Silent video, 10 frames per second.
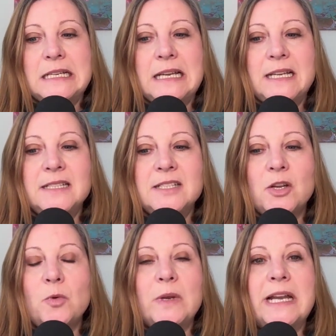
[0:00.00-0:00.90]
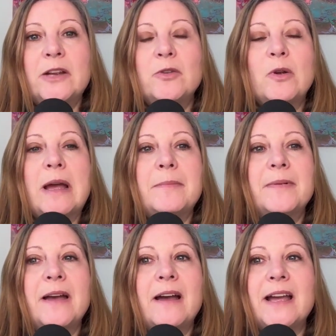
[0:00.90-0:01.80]
And so when I grew
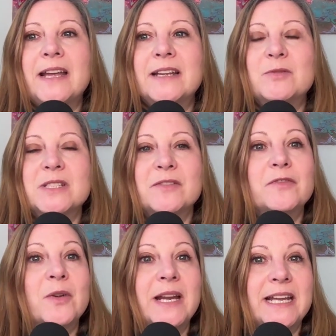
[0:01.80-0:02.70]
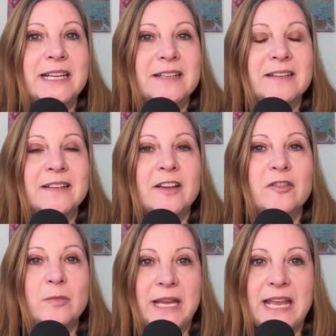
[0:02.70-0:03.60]
up, I was afraid of
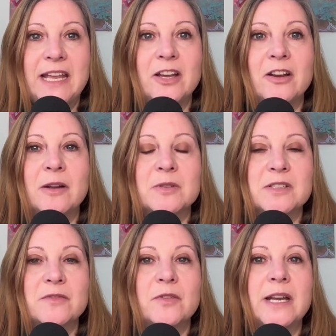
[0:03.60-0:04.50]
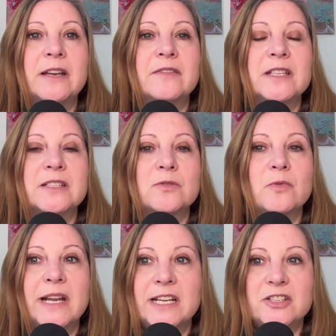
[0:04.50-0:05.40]
my anger. I was afraid of this
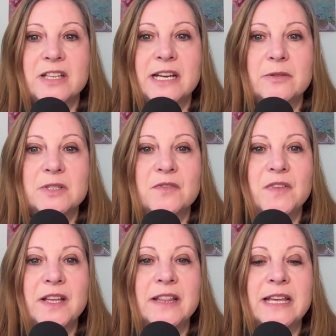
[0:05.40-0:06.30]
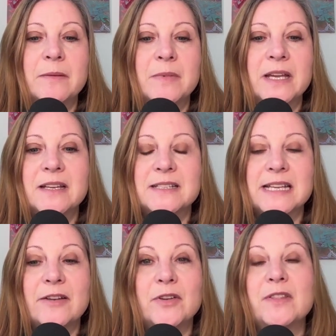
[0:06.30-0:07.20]
rage that I was feeling because
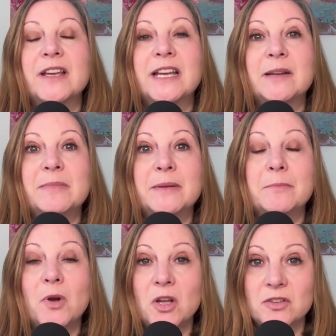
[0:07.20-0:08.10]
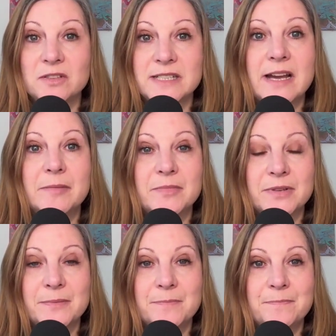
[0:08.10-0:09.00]
everything had been bottled up.
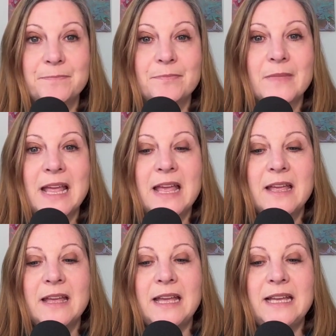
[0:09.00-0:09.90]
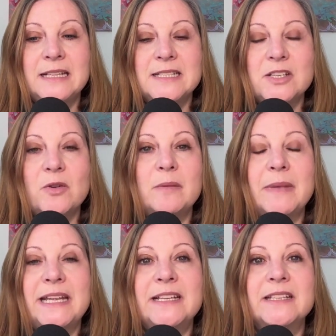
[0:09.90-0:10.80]
And so on my
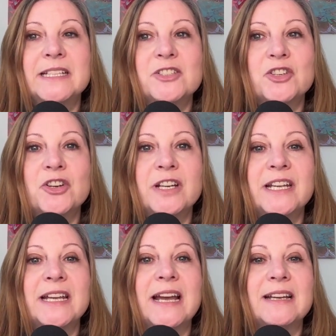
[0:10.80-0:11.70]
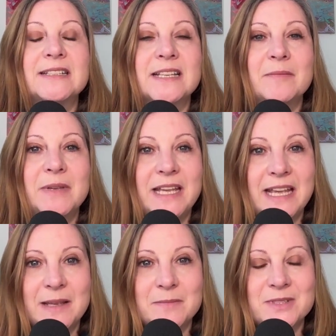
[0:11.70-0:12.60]
healing journey, as I
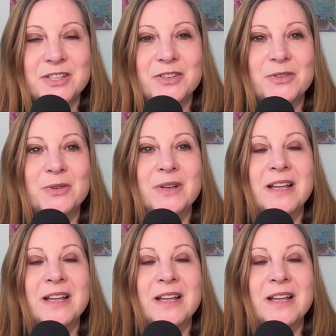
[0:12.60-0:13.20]
came to